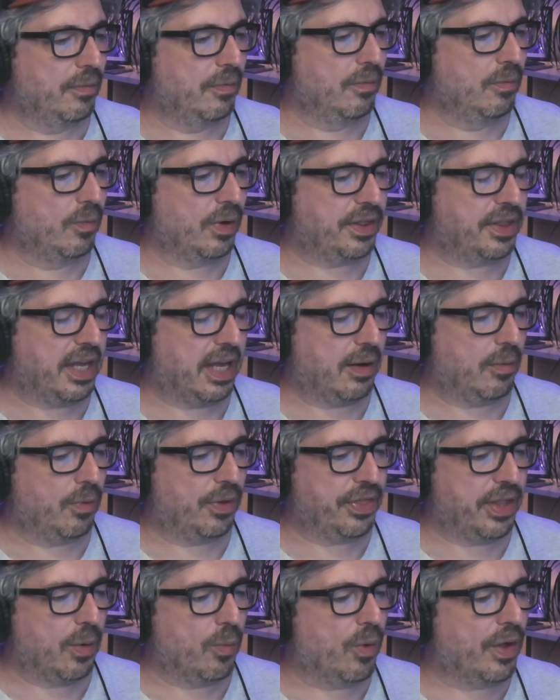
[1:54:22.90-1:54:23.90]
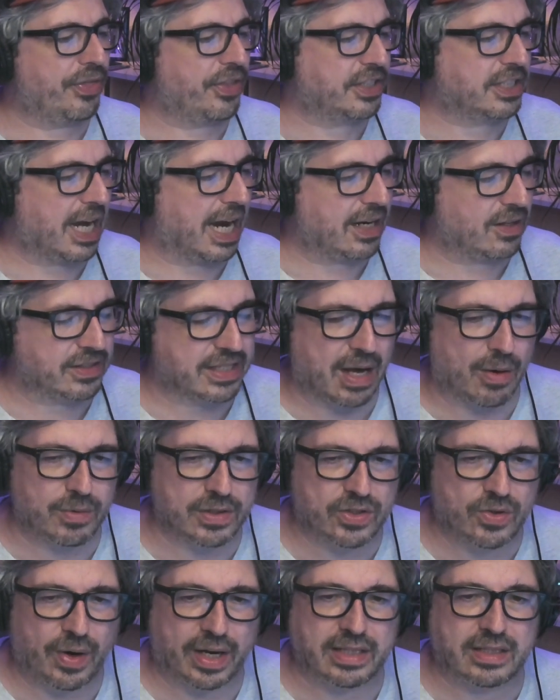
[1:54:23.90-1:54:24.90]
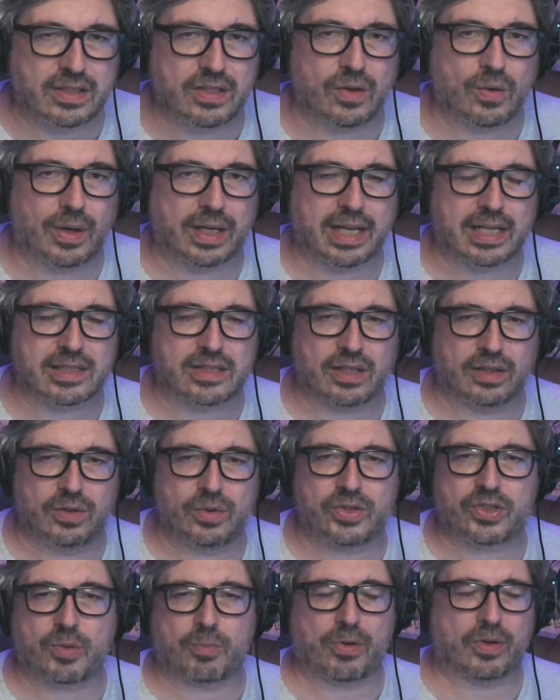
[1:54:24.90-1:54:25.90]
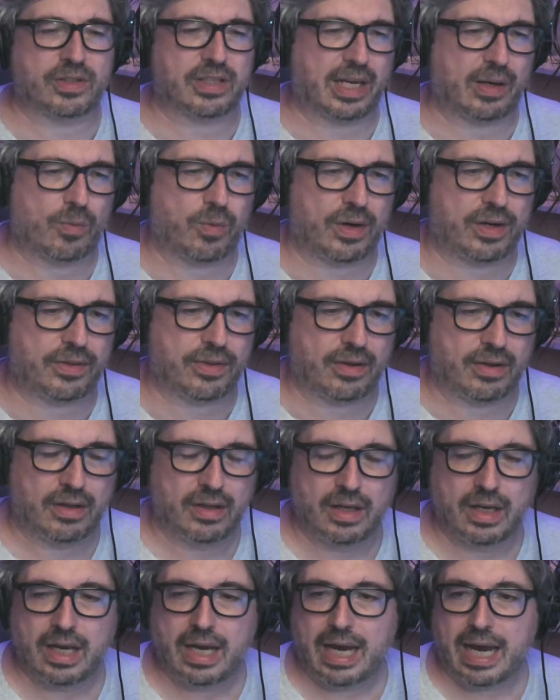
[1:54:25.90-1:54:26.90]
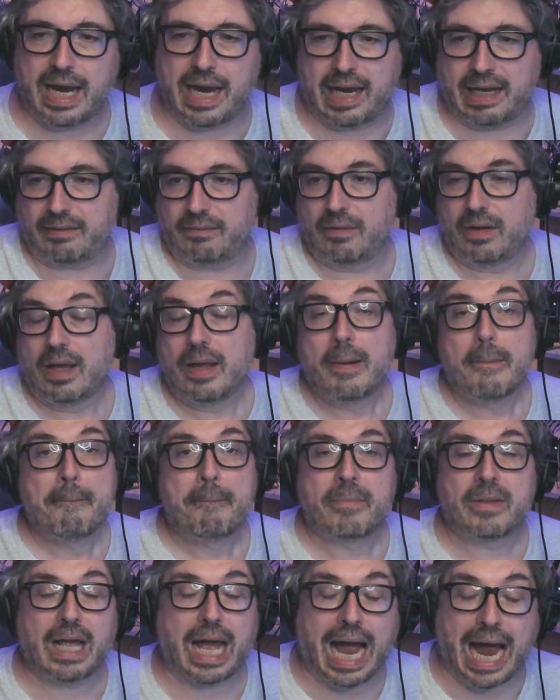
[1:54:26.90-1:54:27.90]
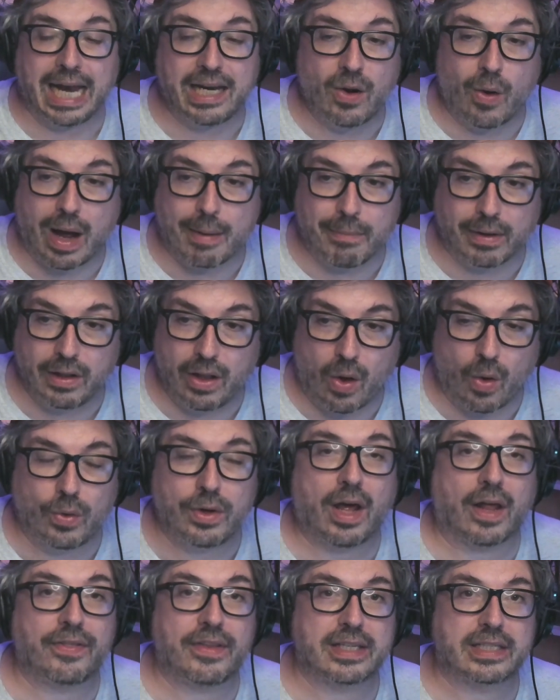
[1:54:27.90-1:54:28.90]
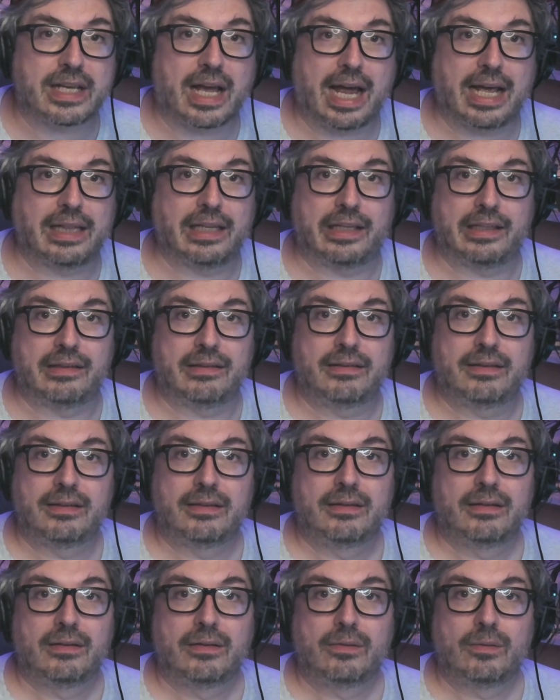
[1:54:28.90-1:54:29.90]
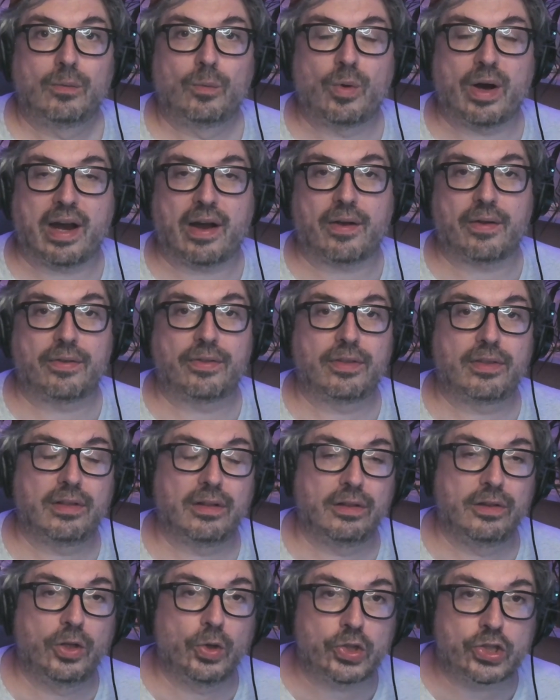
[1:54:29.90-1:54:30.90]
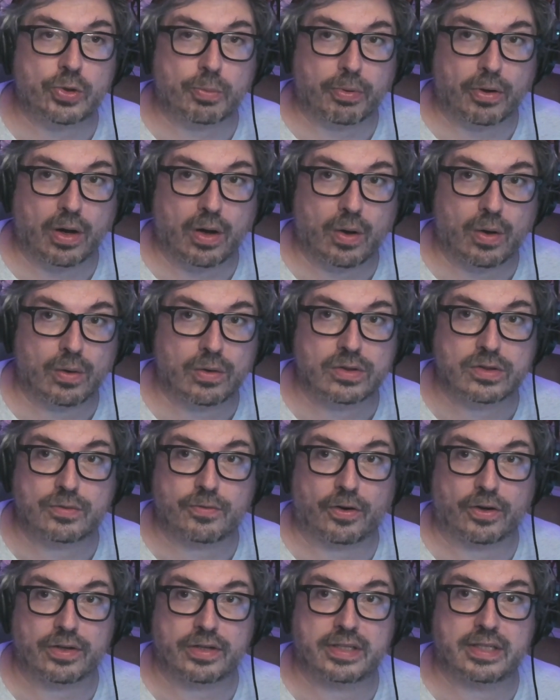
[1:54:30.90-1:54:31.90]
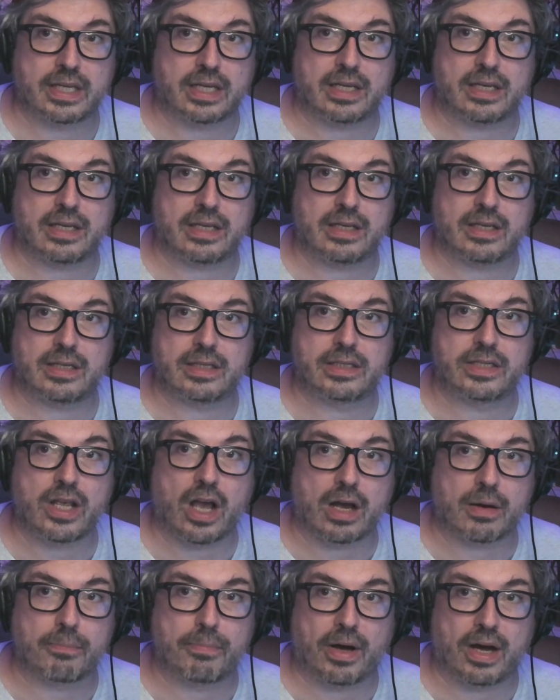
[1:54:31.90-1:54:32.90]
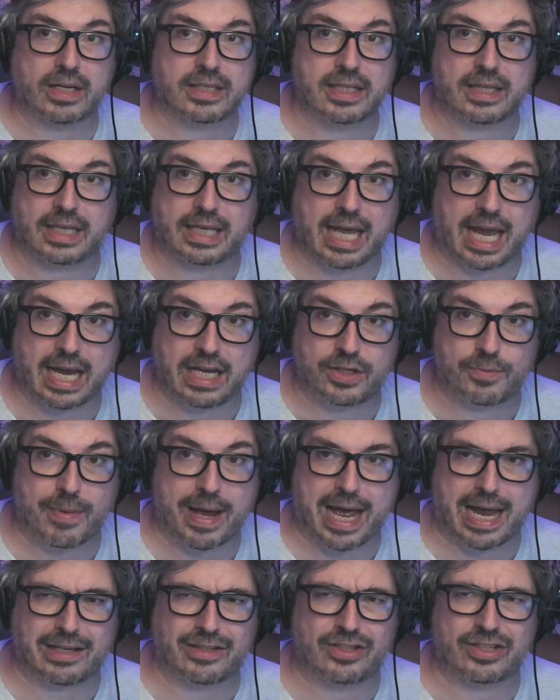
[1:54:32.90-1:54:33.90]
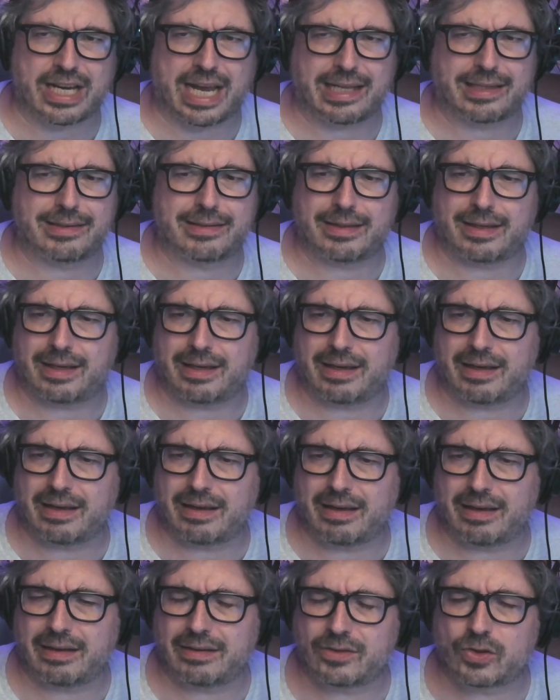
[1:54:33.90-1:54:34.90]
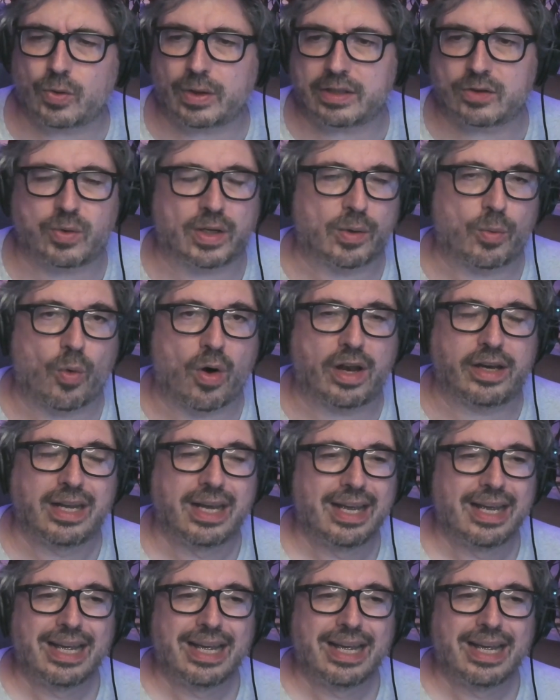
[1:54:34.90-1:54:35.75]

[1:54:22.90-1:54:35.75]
when they won the titles, that was great too against the Lucha Bros. Like one of the, and I know I'm alone on this island where Lucha Bros versus Young Bucks in the cage match at in 2021,